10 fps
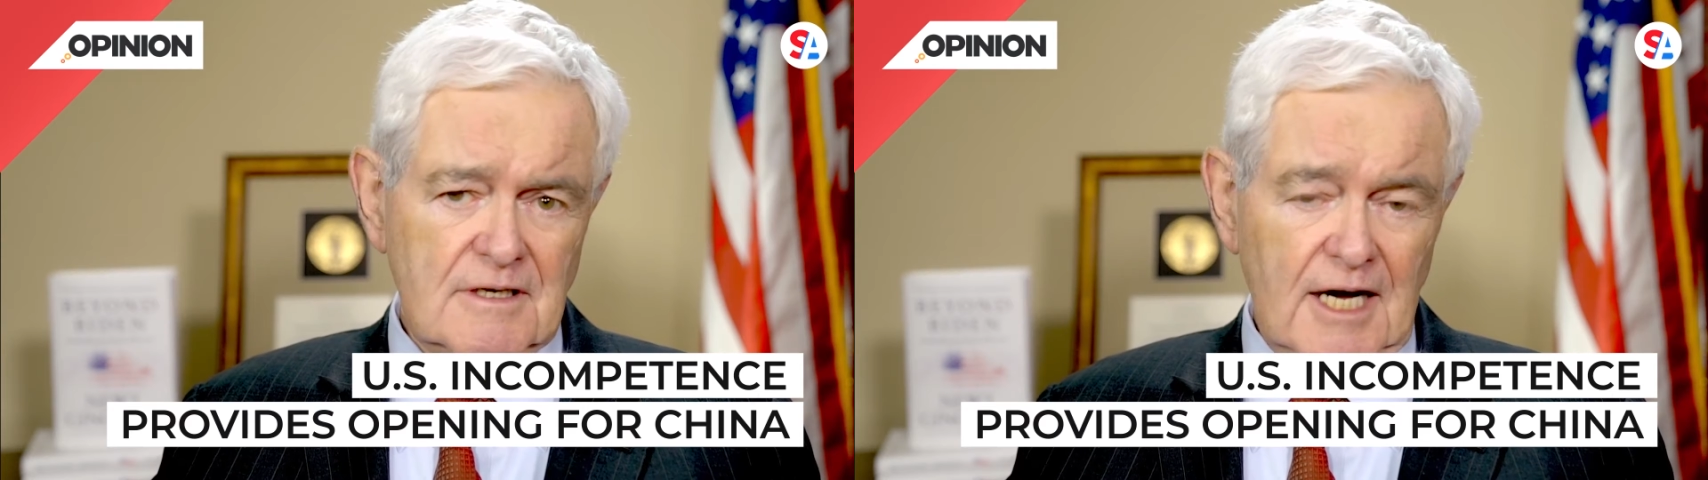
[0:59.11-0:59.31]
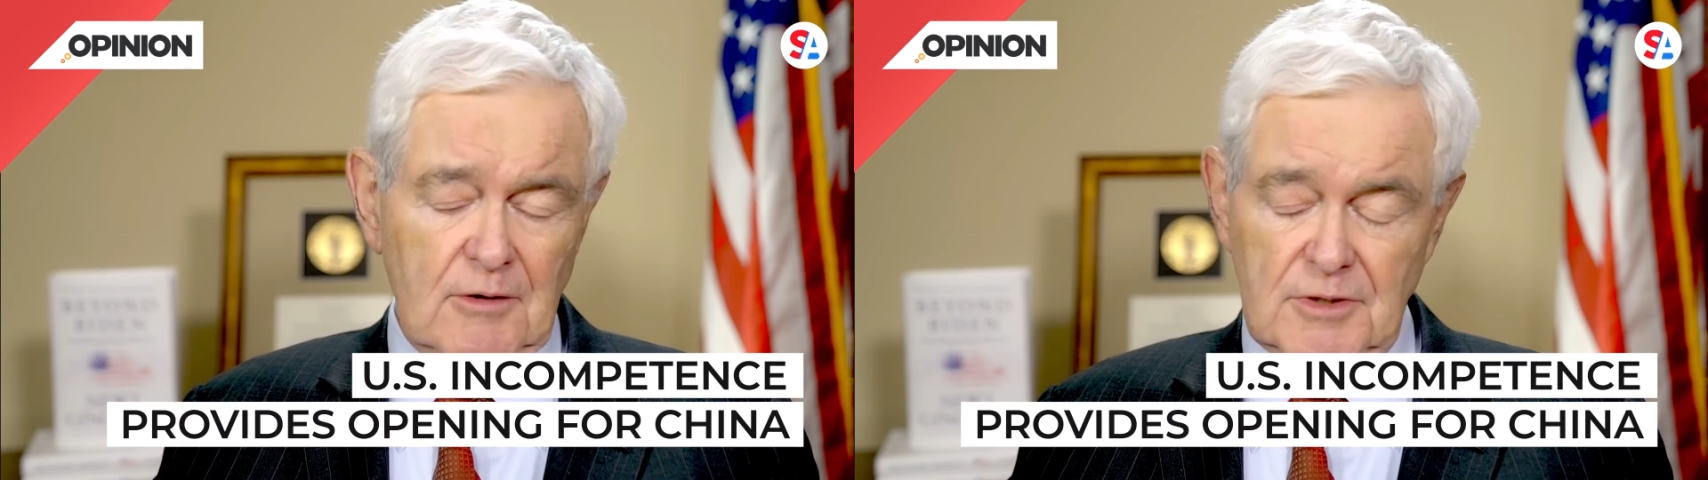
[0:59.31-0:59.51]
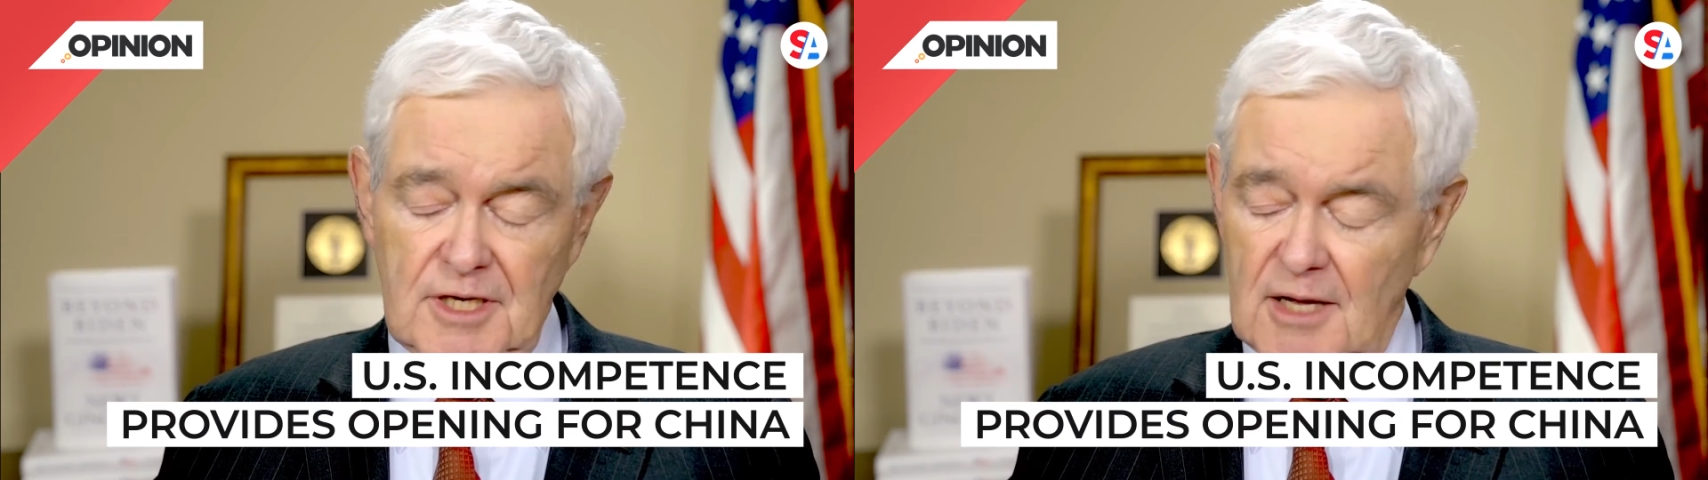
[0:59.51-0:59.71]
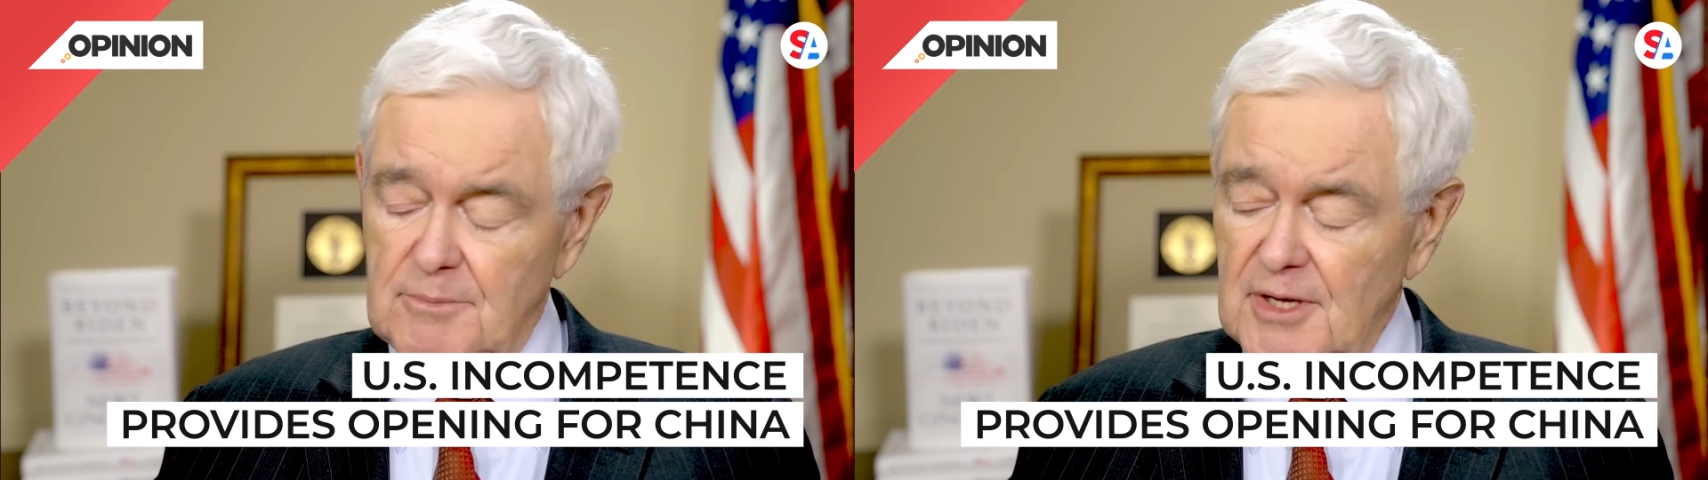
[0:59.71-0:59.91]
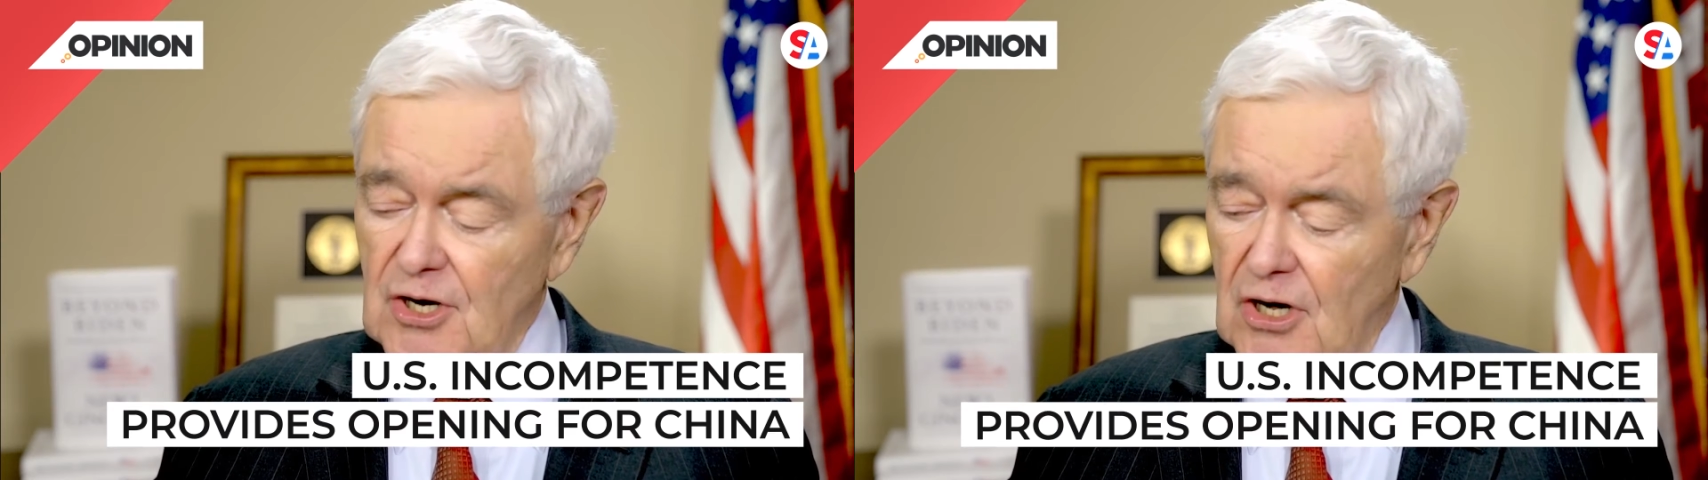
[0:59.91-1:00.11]
I would not
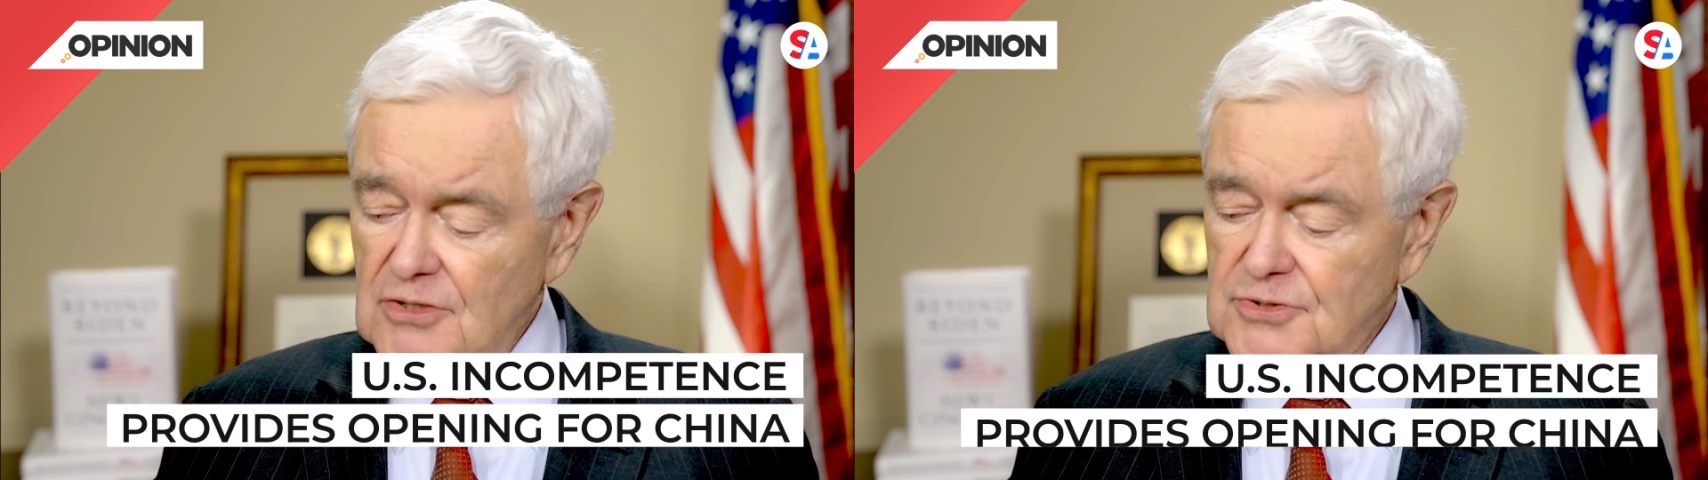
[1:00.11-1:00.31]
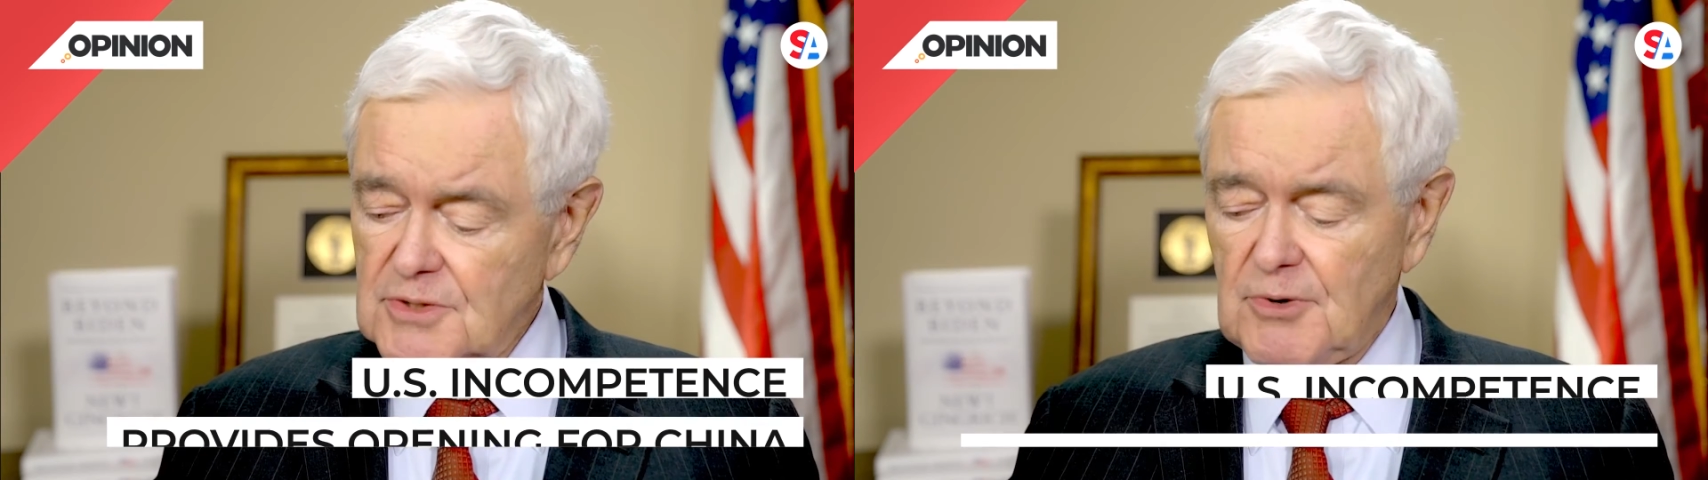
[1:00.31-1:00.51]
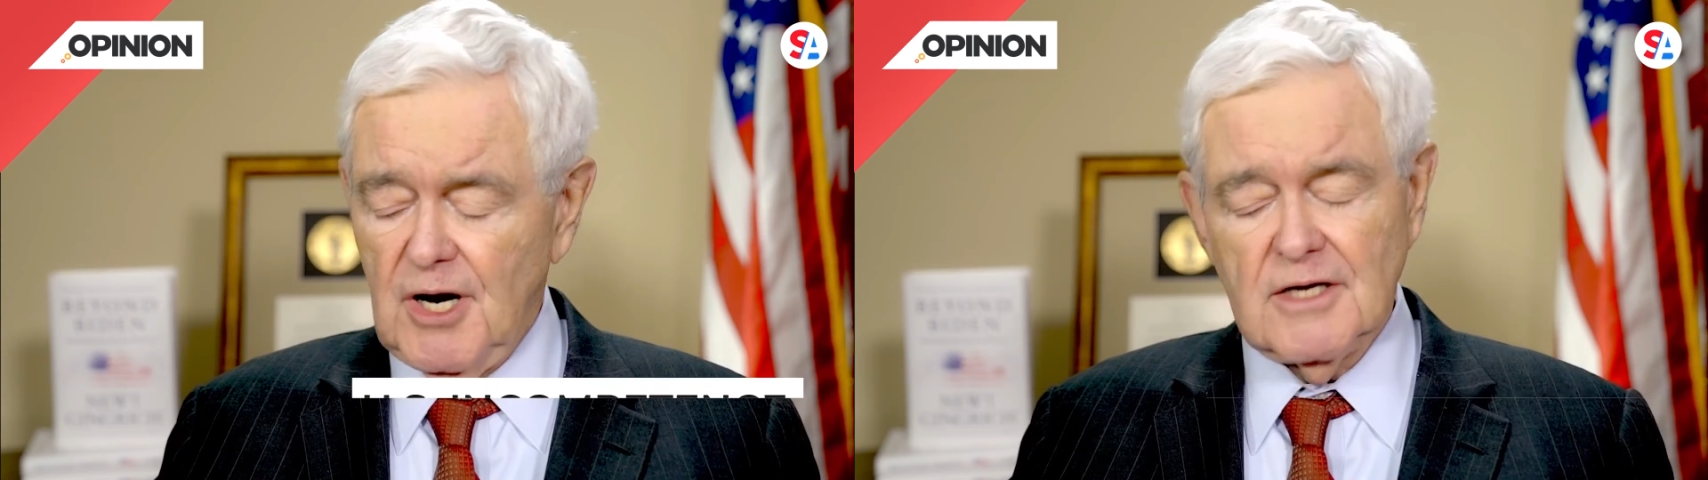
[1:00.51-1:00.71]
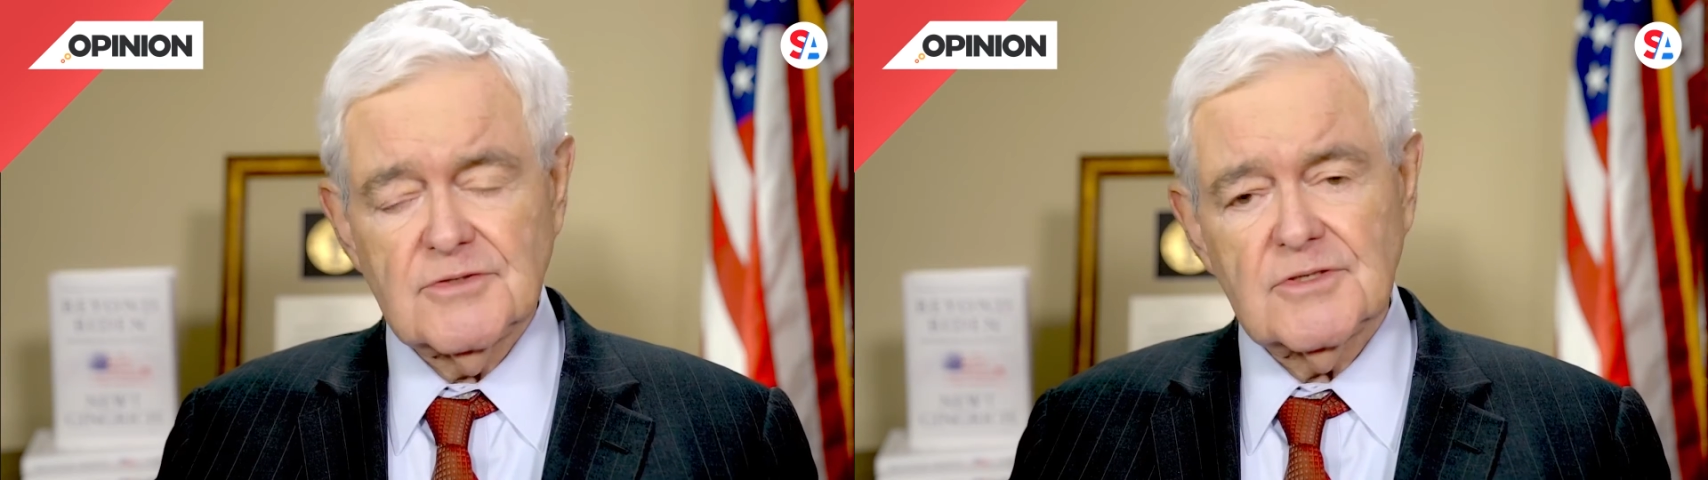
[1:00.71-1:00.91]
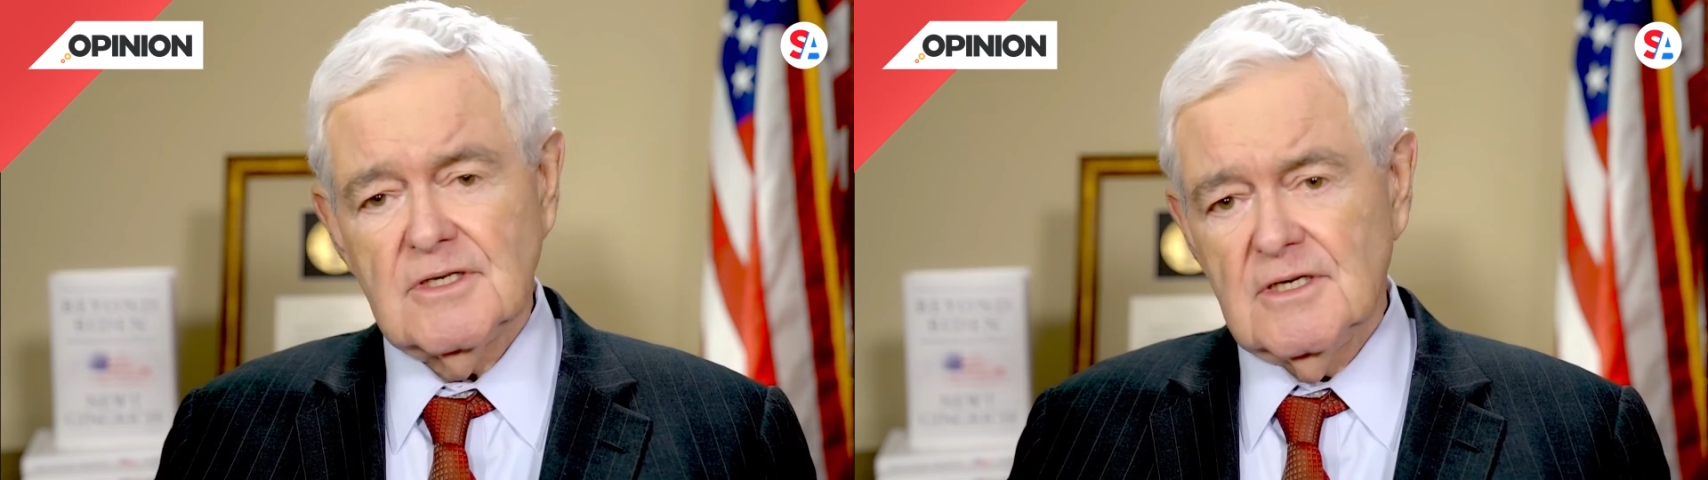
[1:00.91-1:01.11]
be at all surprised